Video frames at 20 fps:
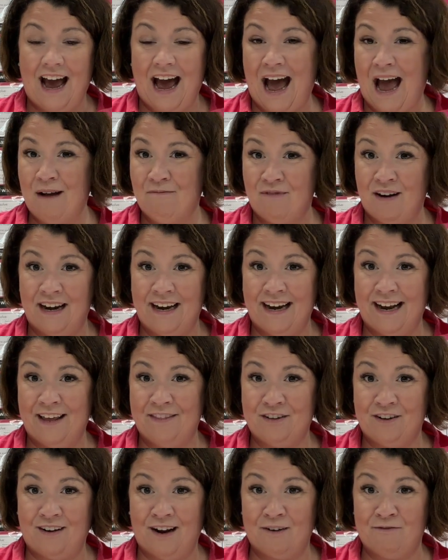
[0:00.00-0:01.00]
I'm ready to
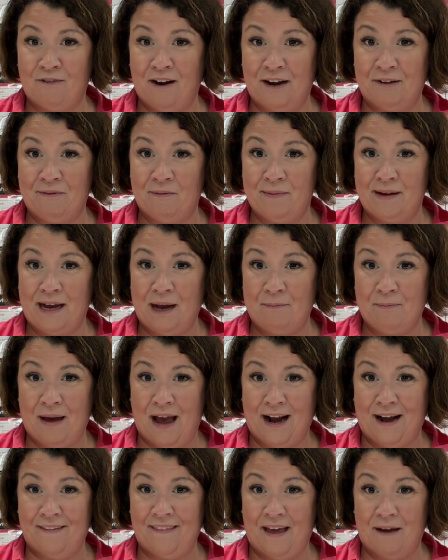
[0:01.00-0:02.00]
hit the ground running when we come
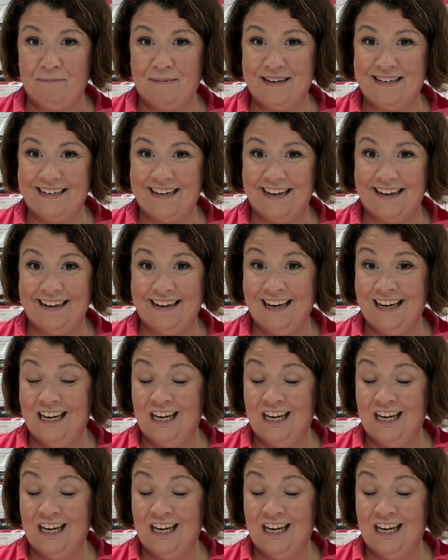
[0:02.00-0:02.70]
back on that Monday.